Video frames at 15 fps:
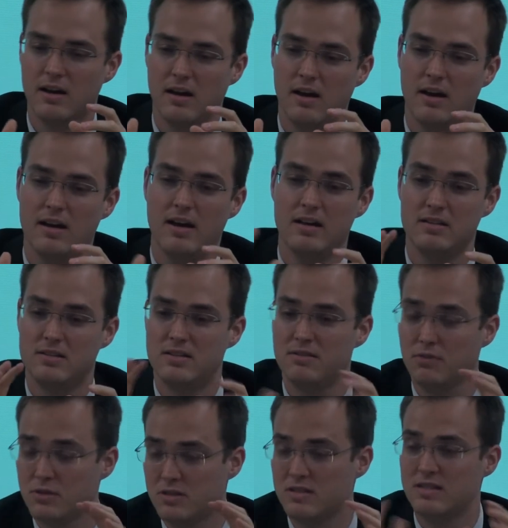uh, and
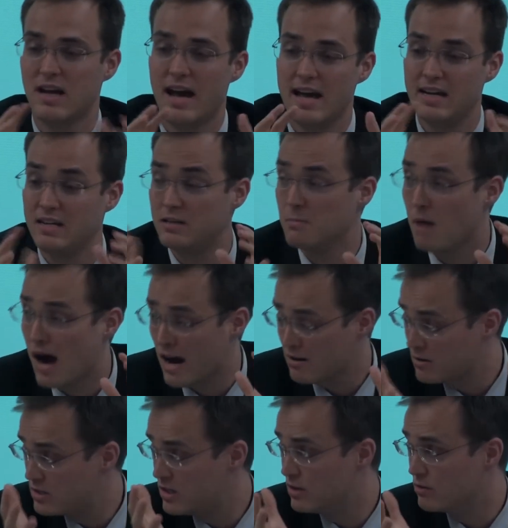civil society
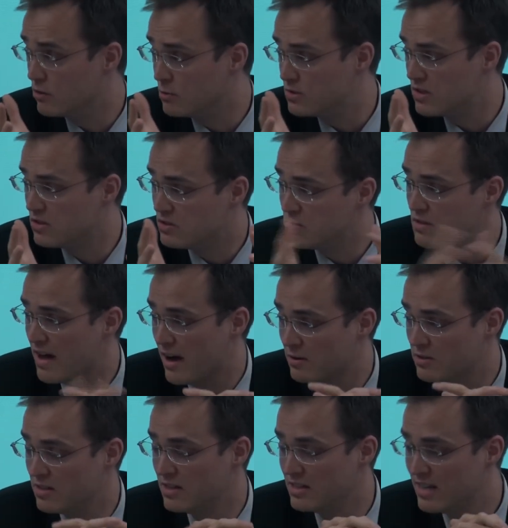democracy groups in
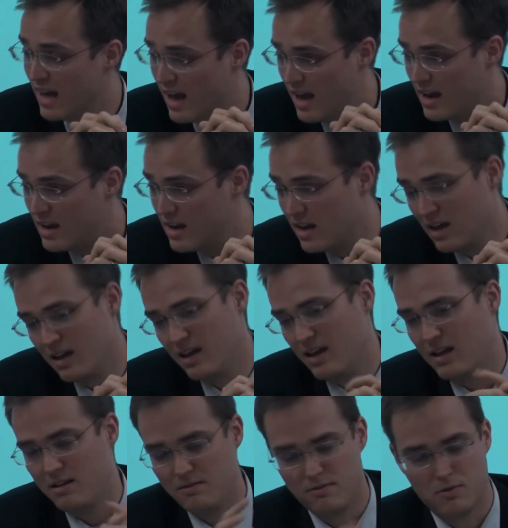2010.
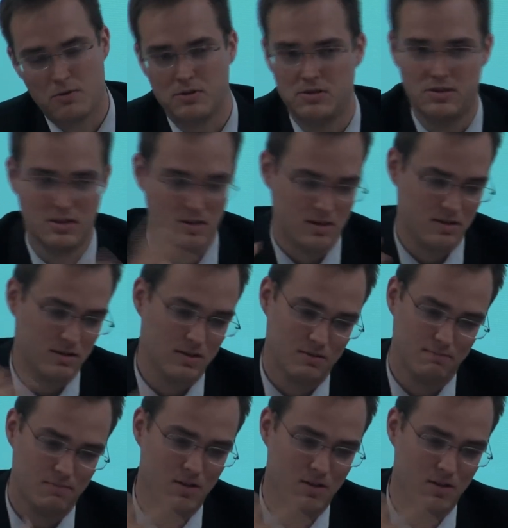And of course, the, the,